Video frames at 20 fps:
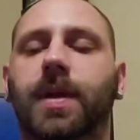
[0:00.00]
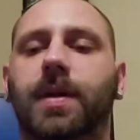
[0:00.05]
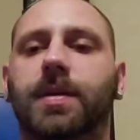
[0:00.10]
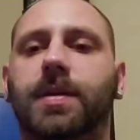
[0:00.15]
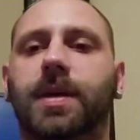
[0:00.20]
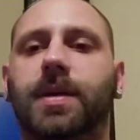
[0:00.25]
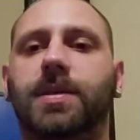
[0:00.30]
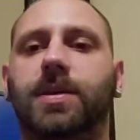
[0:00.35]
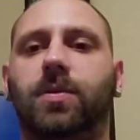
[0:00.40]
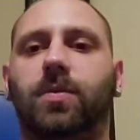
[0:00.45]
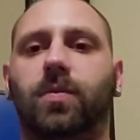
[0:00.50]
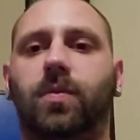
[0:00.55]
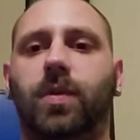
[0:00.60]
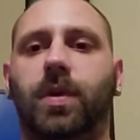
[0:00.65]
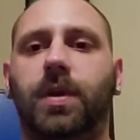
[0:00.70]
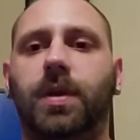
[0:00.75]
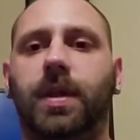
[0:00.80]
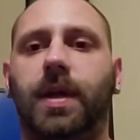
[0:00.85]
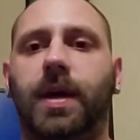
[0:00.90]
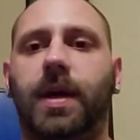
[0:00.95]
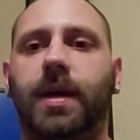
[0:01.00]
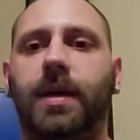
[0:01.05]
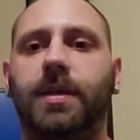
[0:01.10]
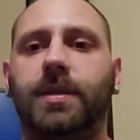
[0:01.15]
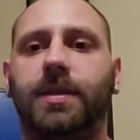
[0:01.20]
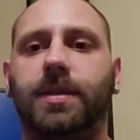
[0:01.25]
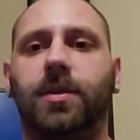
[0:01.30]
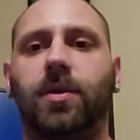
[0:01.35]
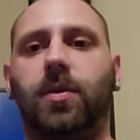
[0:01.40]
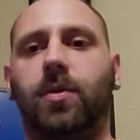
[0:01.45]
doesn't
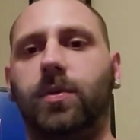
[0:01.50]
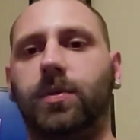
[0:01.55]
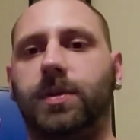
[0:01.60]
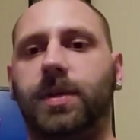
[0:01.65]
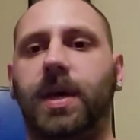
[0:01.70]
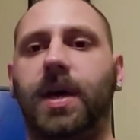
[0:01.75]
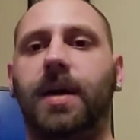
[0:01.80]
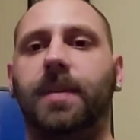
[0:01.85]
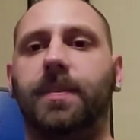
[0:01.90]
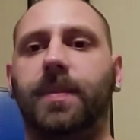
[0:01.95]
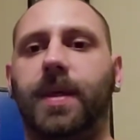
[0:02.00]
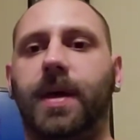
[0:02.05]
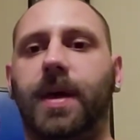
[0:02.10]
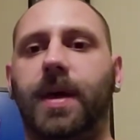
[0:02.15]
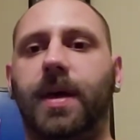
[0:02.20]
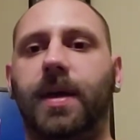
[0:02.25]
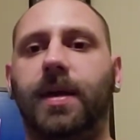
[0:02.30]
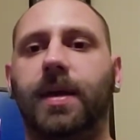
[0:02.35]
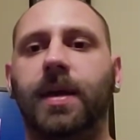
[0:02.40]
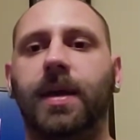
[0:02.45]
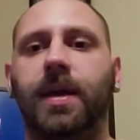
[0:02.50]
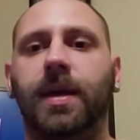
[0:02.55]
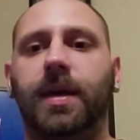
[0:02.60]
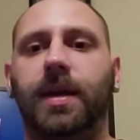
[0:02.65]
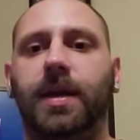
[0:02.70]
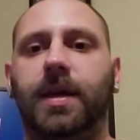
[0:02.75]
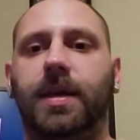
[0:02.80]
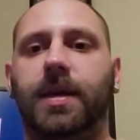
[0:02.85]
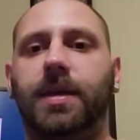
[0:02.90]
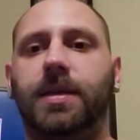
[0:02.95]
realize the whole time that
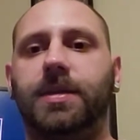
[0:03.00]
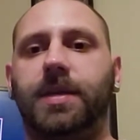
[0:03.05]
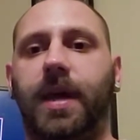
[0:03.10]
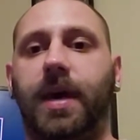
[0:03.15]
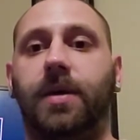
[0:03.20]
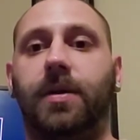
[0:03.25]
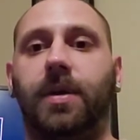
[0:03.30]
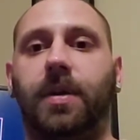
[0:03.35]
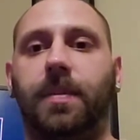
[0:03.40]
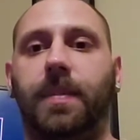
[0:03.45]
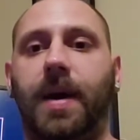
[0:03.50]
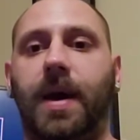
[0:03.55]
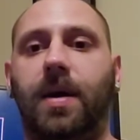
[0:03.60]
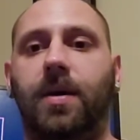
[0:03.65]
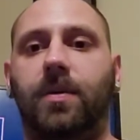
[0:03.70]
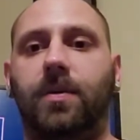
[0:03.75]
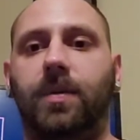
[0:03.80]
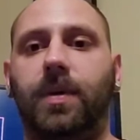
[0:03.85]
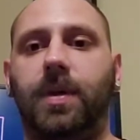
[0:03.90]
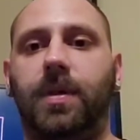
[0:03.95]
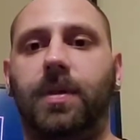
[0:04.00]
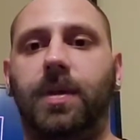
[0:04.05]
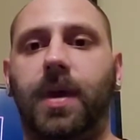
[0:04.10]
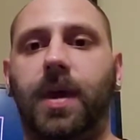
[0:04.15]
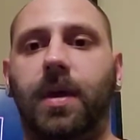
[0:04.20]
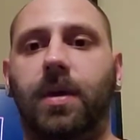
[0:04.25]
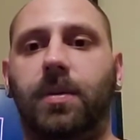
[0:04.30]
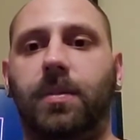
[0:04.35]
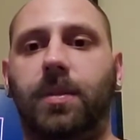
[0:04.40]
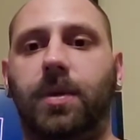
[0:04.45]
he's out and about with
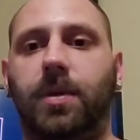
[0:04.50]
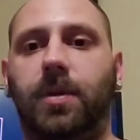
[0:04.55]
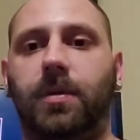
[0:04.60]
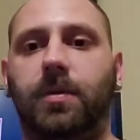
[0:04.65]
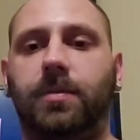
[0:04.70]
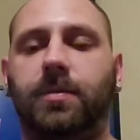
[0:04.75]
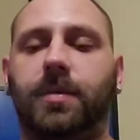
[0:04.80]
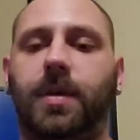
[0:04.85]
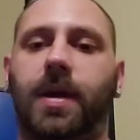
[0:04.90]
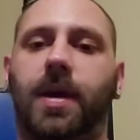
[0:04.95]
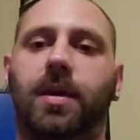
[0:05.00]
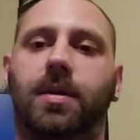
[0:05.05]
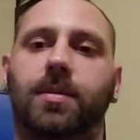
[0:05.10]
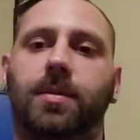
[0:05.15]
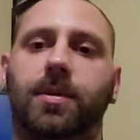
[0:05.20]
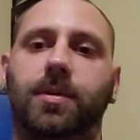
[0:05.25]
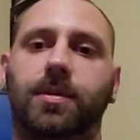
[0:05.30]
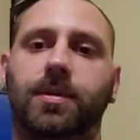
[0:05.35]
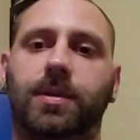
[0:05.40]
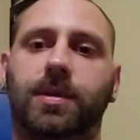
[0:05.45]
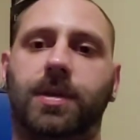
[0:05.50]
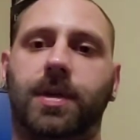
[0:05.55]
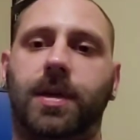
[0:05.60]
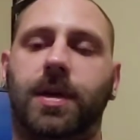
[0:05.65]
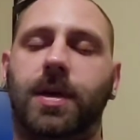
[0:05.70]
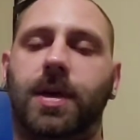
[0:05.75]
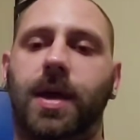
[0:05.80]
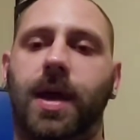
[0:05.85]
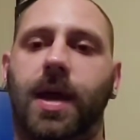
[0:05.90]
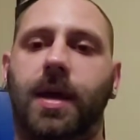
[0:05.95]
Aylmer. Aylmer's
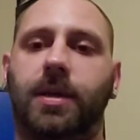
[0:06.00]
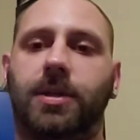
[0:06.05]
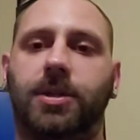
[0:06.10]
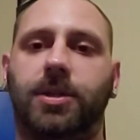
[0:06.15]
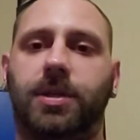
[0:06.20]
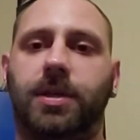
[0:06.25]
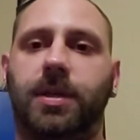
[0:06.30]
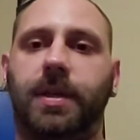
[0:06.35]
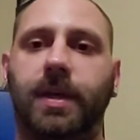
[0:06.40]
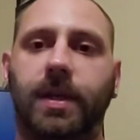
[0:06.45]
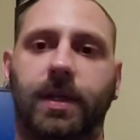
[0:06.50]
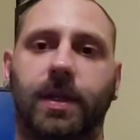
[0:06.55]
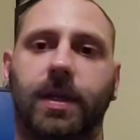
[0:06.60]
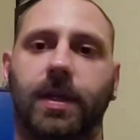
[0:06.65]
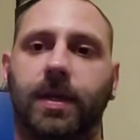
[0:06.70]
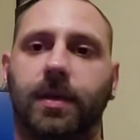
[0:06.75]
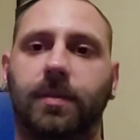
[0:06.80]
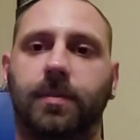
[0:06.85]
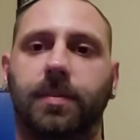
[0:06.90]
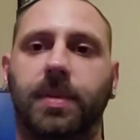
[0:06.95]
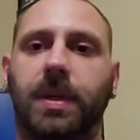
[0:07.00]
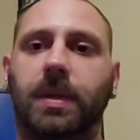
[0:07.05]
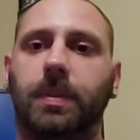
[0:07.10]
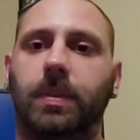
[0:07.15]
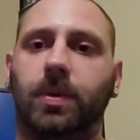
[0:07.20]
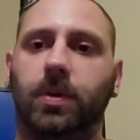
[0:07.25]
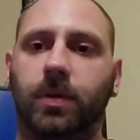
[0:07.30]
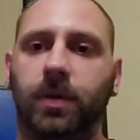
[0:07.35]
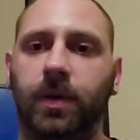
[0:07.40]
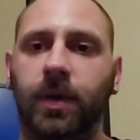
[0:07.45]
actually killing
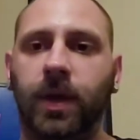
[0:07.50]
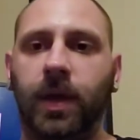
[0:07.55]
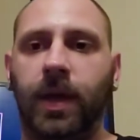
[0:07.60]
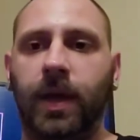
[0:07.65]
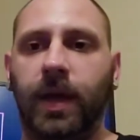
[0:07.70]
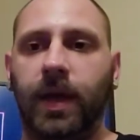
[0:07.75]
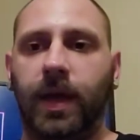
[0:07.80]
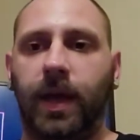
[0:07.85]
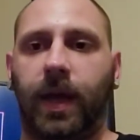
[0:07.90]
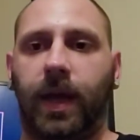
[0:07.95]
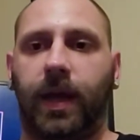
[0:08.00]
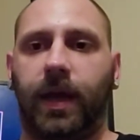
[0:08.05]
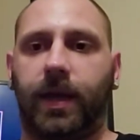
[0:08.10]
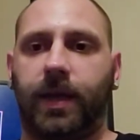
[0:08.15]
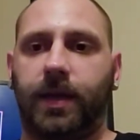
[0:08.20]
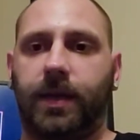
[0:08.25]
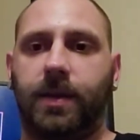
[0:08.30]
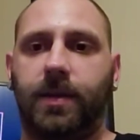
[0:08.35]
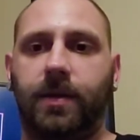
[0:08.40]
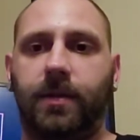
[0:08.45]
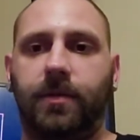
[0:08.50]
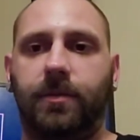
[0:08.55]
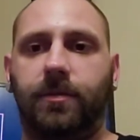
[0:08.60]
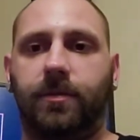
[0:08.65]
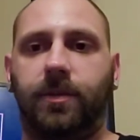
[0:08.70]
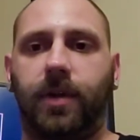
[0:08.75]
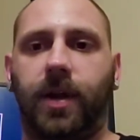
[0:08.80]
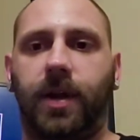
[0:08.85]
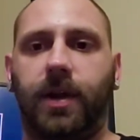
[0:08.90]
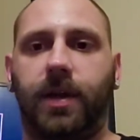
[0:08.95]
people, and
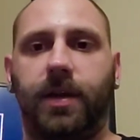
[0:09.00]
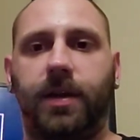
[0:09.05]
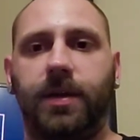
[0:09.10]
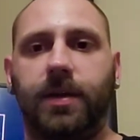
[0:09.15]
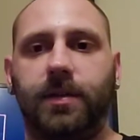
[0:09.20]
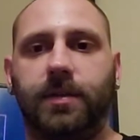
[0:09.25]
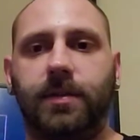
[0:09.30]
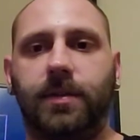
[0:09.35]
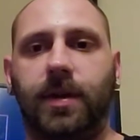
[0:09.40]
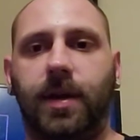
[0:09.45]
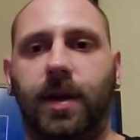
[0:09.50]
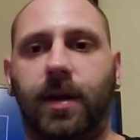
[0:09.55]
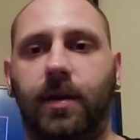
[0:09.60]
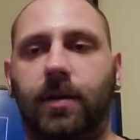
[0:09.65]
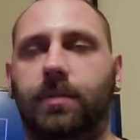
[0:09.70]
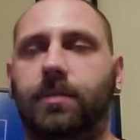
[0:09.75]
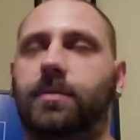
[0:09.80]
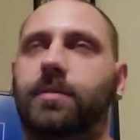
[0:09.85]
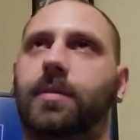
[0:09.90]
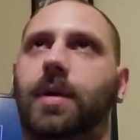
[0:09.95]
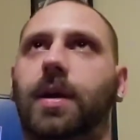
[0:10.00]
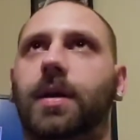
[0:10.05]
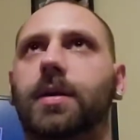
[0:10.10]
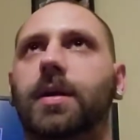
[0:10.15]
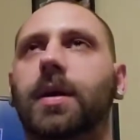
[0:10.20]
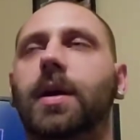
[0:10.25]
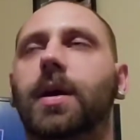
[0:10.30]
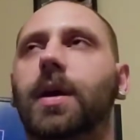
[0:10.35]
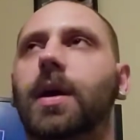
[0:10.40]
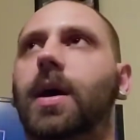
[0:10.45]
Frank,
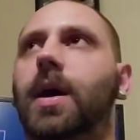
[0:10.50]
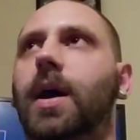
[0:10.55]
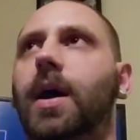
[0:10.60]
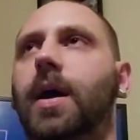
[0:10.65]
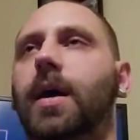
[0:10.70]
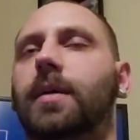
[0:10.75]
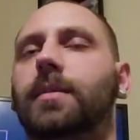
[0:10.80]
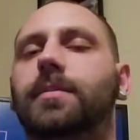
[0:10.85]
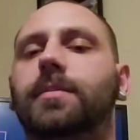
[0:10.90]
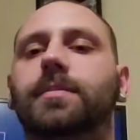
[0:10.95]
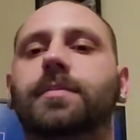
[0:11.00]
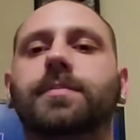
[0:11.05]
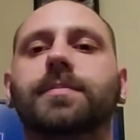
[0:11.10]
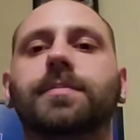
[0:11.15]
um,